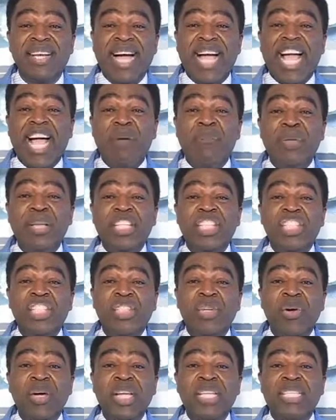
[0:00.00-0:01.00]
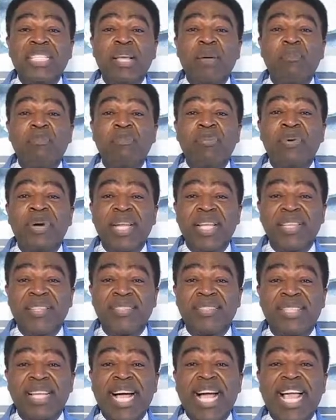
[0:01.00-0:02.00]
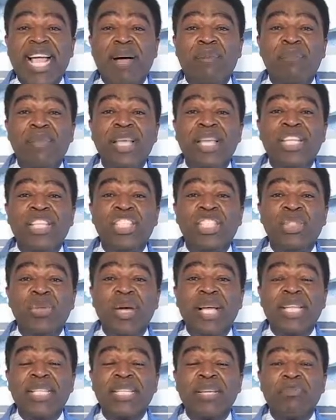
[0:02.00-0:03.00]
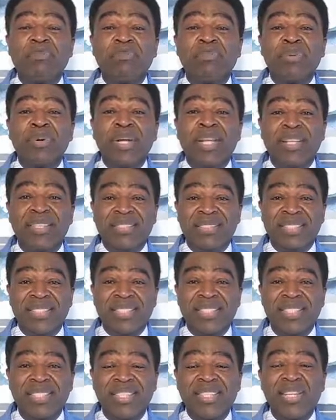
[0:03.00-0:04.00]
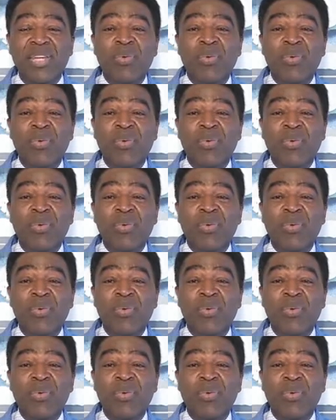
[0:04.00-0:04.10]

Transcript: I am a joint prince. I am a joint prince.